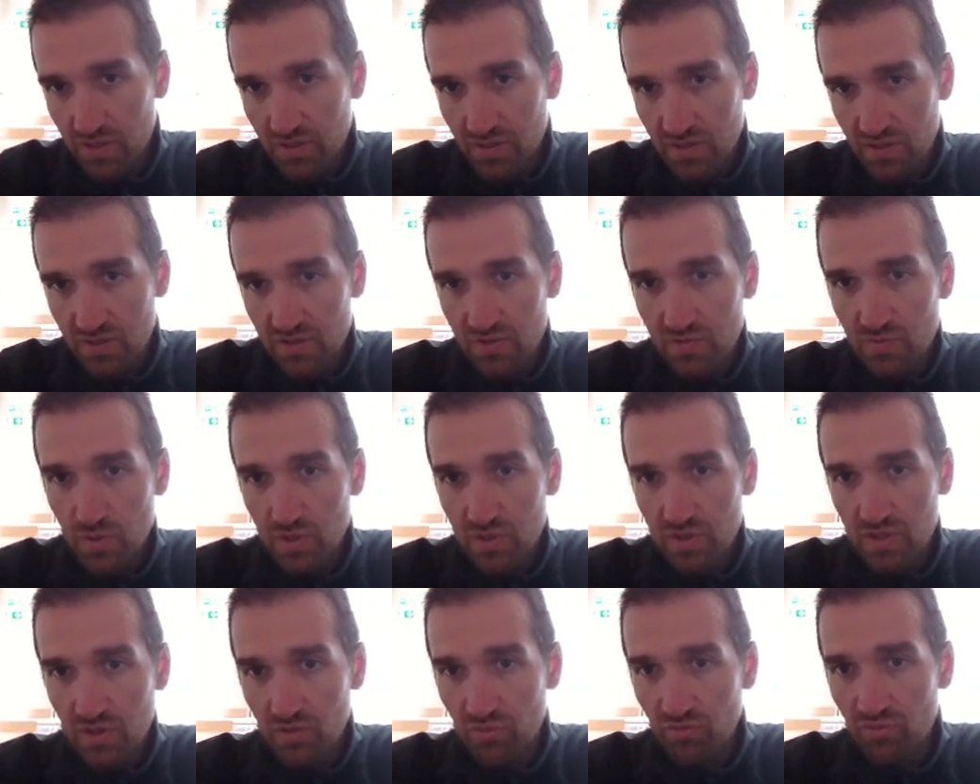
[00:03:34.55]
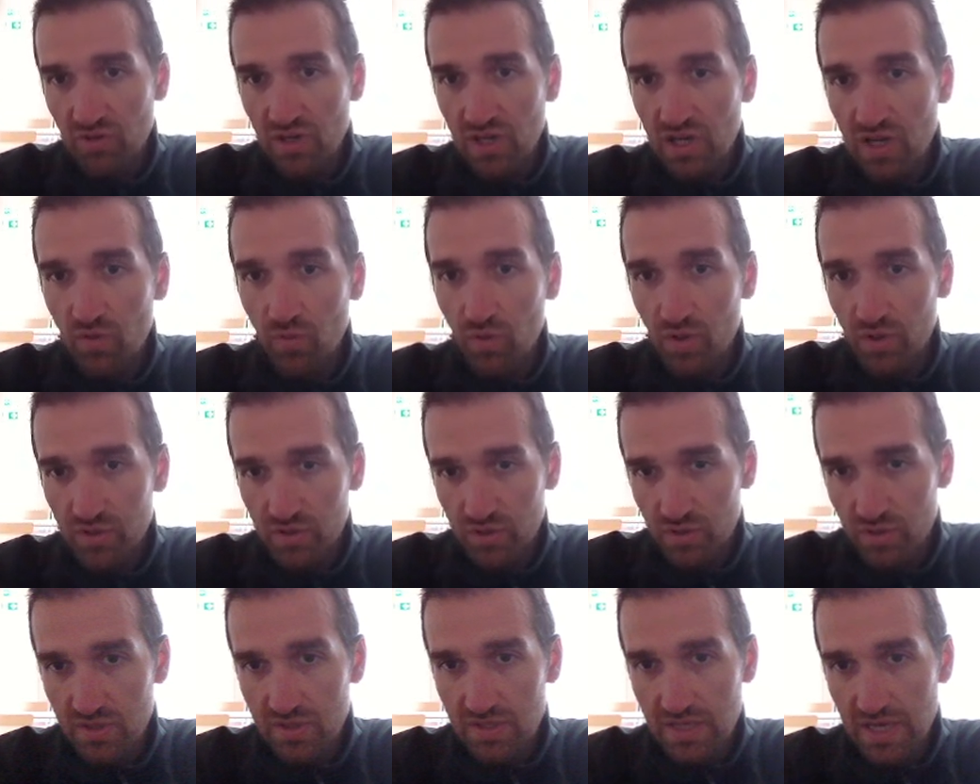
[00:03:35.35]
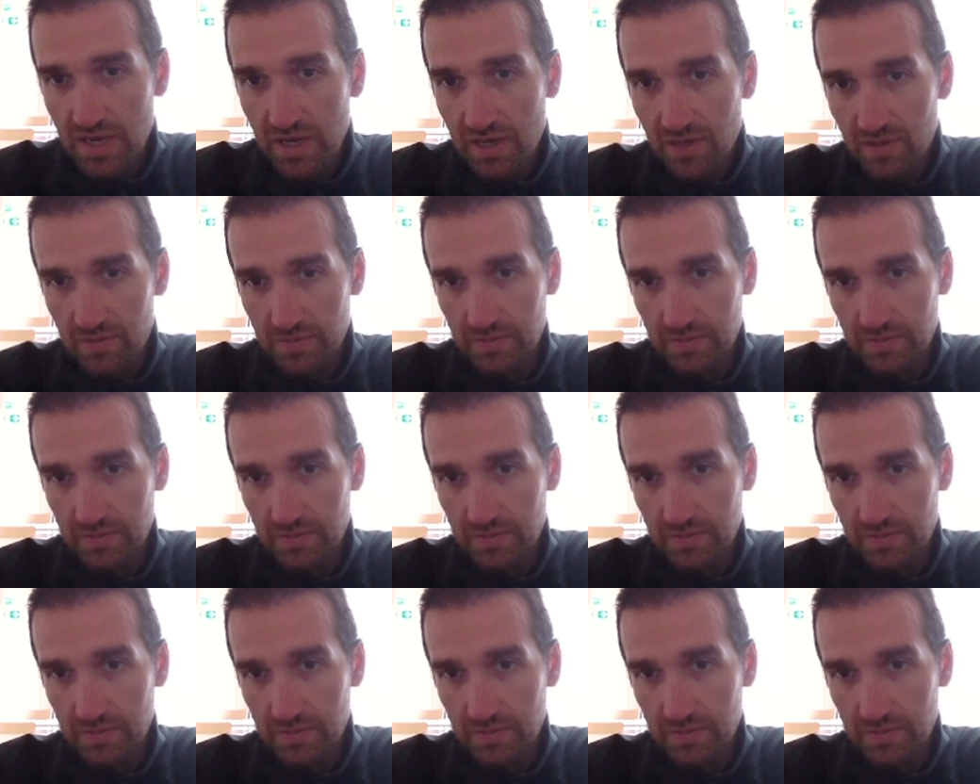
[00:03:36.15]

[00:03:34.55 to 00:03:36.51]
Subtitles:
This is what they really want to say.